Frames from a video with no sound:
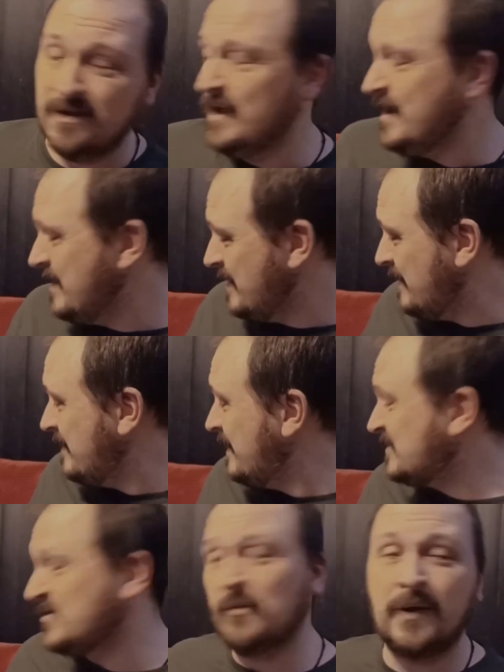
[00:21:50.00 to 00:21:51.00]
That's
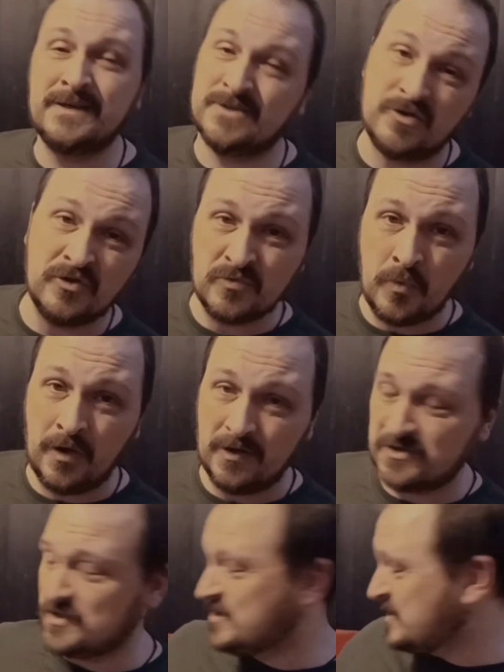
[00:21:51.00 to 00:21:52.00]
always a good watch,
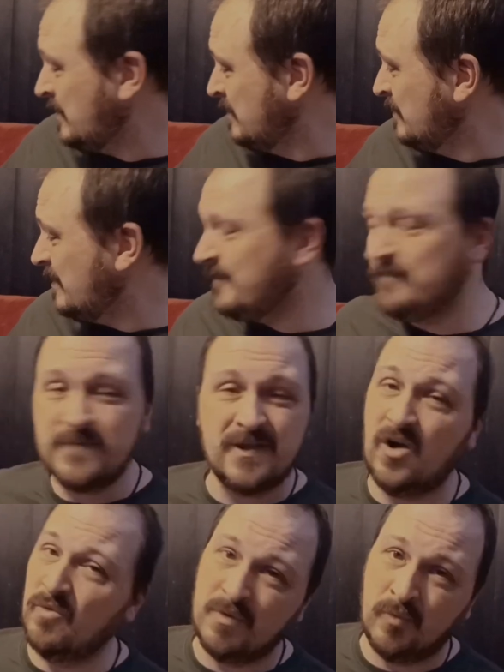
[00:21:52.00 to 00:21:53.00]
so I'll
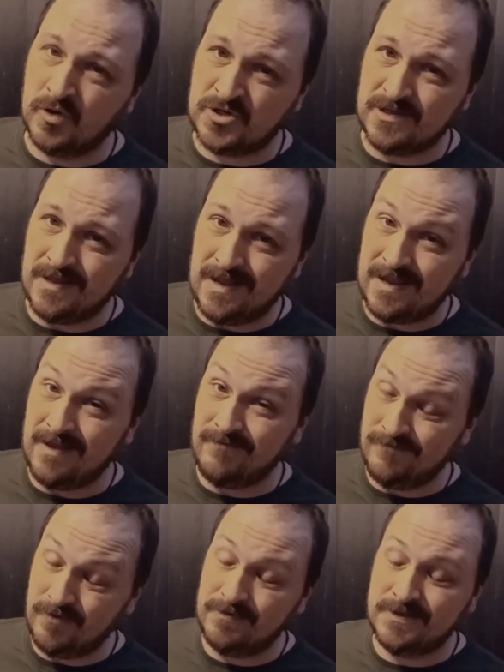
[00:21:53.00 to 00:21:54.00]
be watching that again
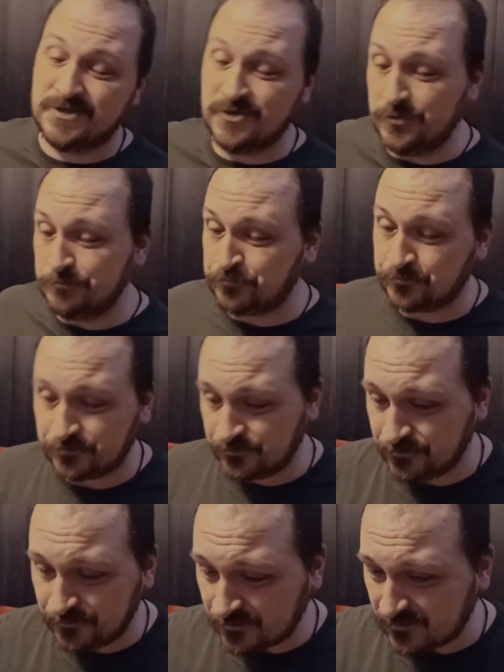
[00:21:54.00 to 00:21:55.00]
very soon.
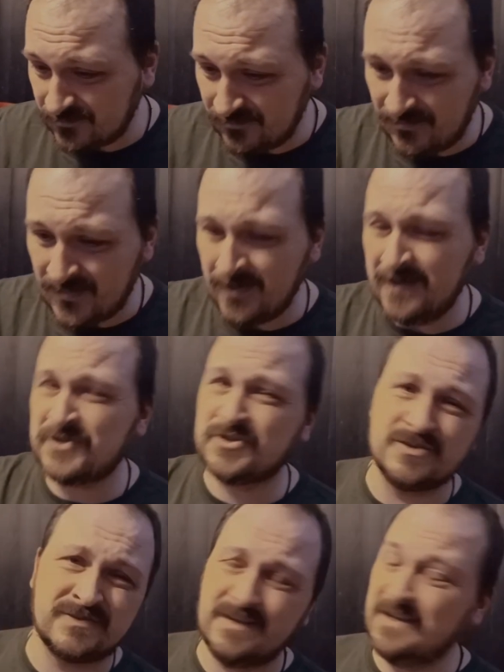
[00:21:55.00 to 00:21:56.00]
It's just
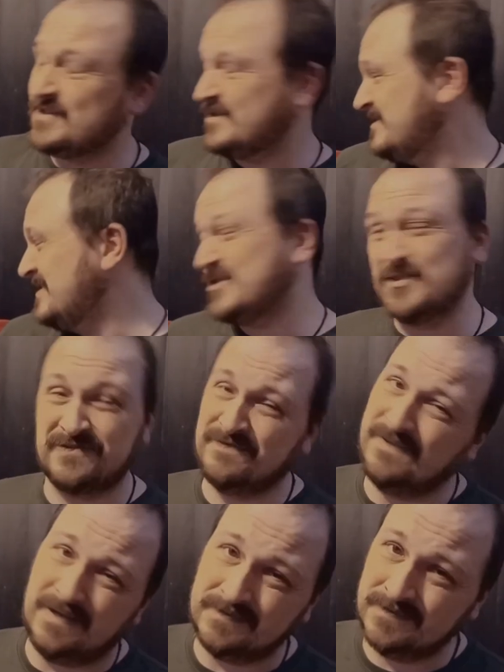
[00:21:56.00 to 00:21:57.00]

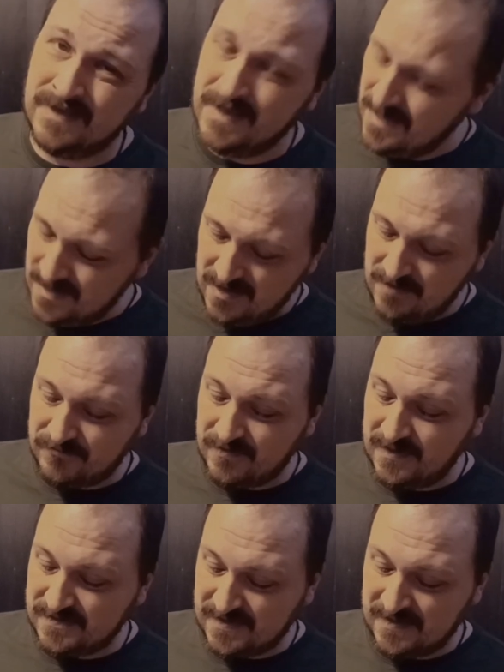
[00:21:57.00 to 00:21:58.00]
fun. It really
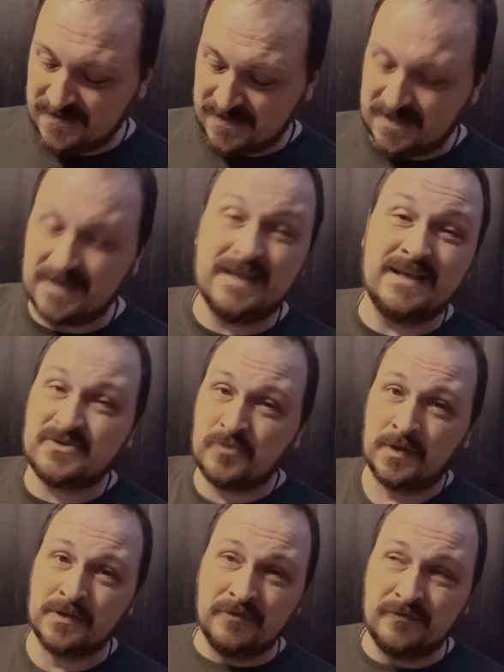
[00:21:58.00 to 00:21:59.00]
is. As I say, it's one
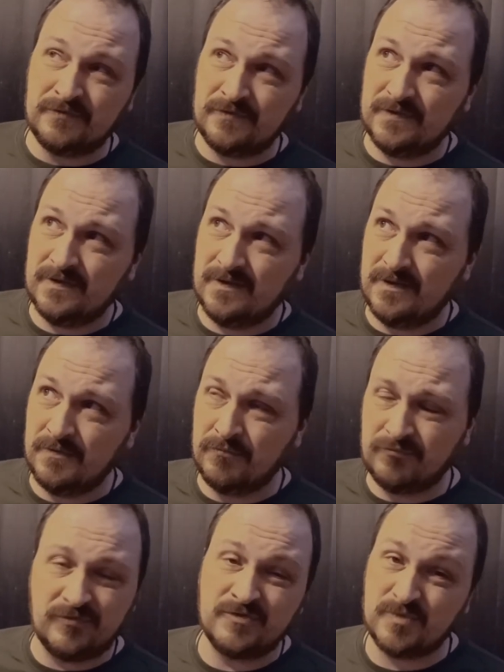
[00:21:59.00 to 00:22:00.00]
of
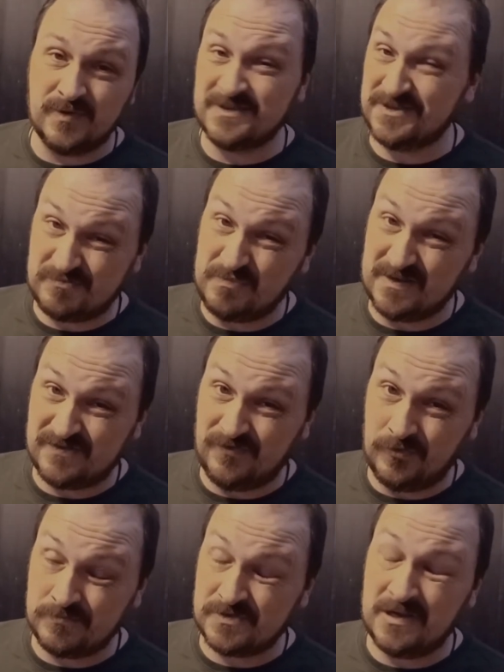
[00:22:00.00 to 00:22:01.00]
Bruce Willis's best
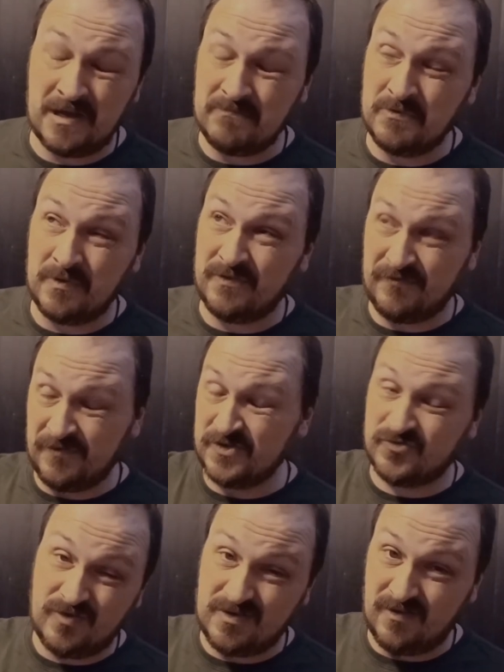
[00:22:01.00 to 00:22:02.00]
films, up there with the first three
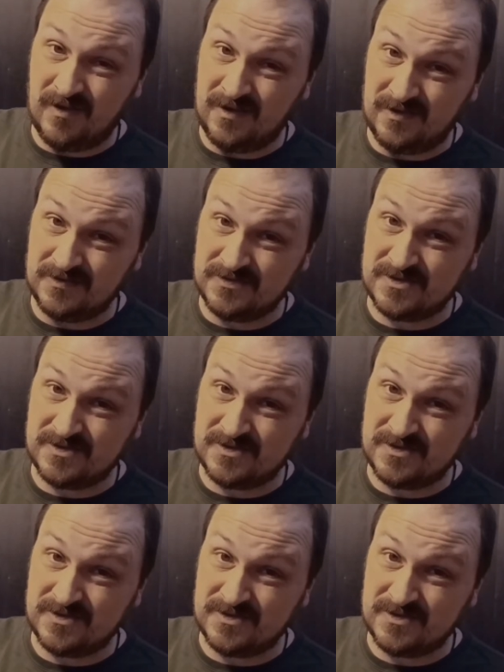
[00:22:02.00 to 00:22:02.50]
Die Hards